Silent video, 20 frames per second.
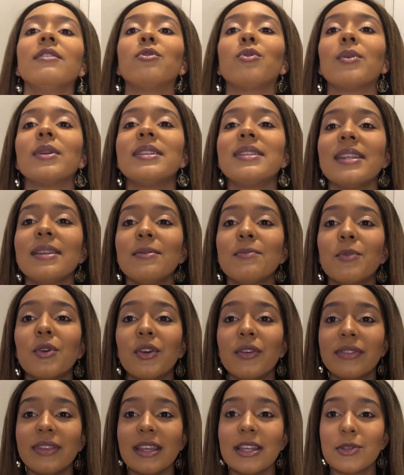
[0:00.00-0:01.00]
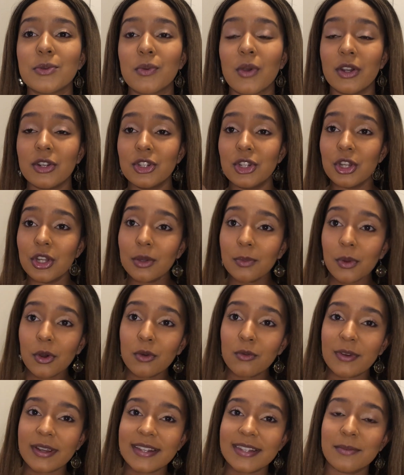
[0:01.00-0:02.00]
If you want to see more of these, we've got 2
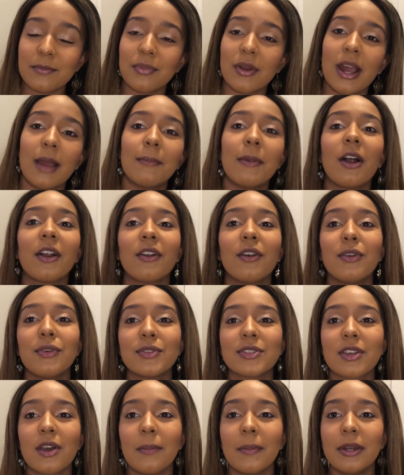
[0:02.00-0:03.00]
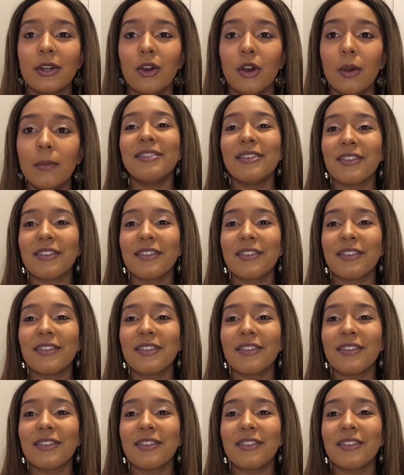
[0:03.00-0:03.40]
more recent Primark hauls coming up.